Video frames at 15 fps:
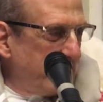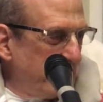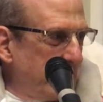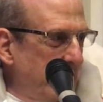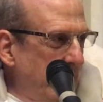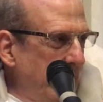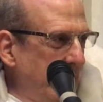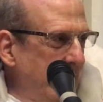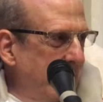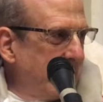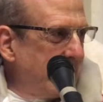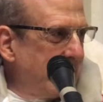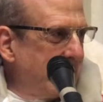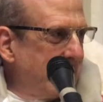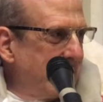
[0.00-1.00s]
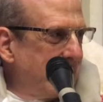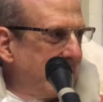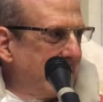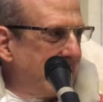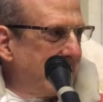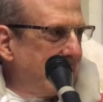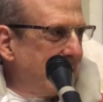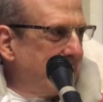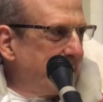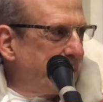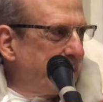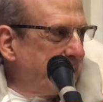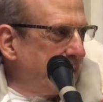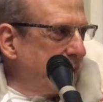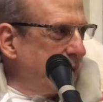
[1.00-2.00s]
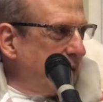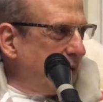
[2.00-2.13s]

Do you know? Do you